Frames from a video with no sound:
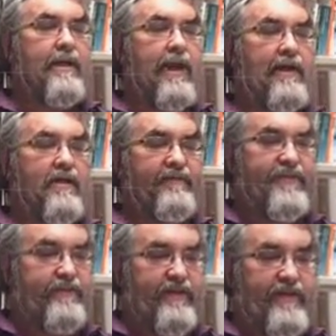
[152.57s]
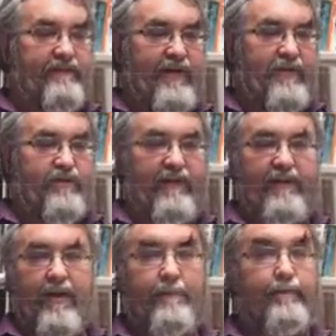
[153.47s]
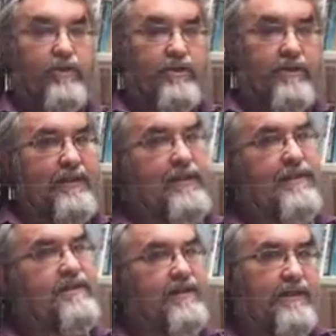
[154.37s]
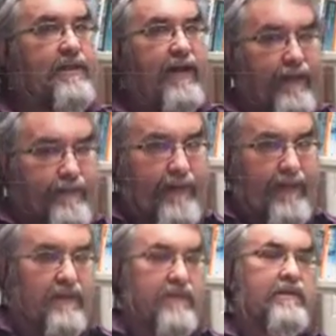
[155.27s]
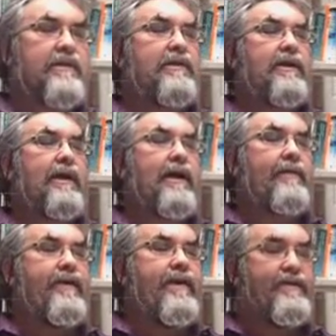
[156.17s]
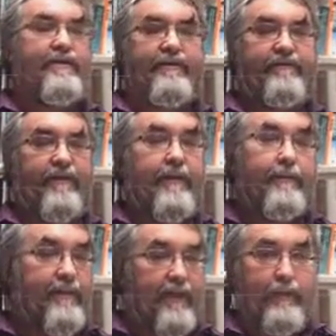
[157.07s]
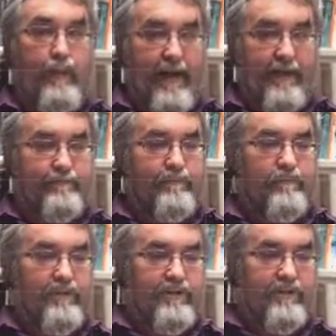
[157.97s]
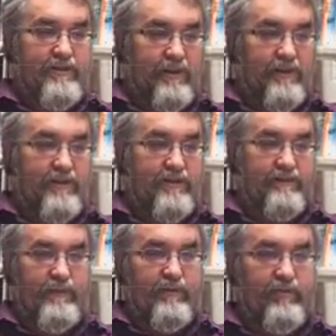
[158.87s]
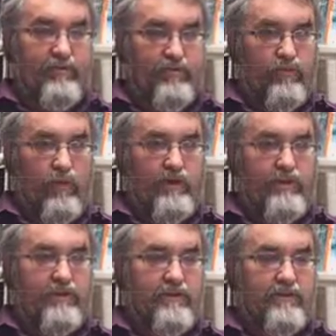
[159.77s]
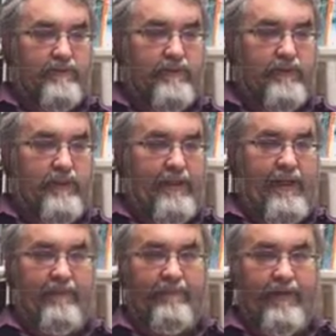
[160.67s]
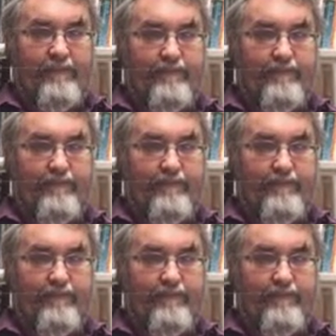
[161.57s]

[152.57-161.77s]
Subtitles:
And obviously with the advantage of having a budget and a skilled animator, he does it in a very compelling way, which is certainly something that you should watch and something that I envy.